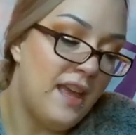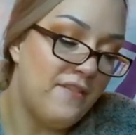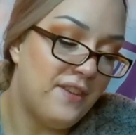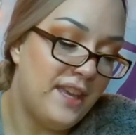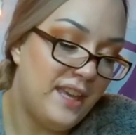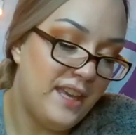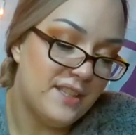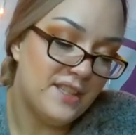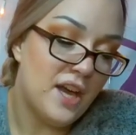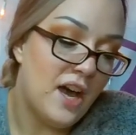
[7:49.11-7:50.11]
if
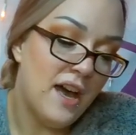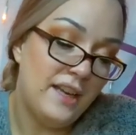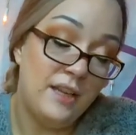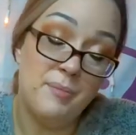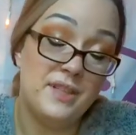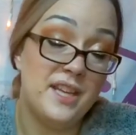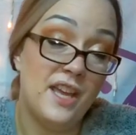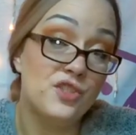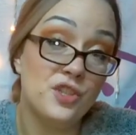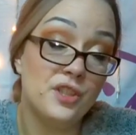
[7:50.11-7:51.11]
he saw any
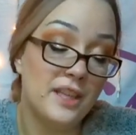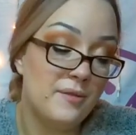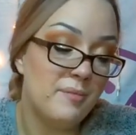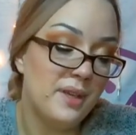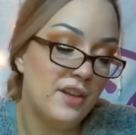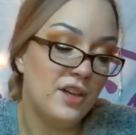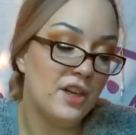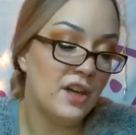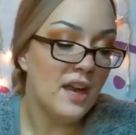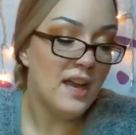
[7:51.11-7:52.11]
potential in
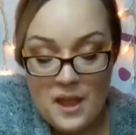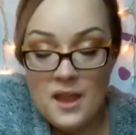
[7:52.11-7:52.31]
Peter.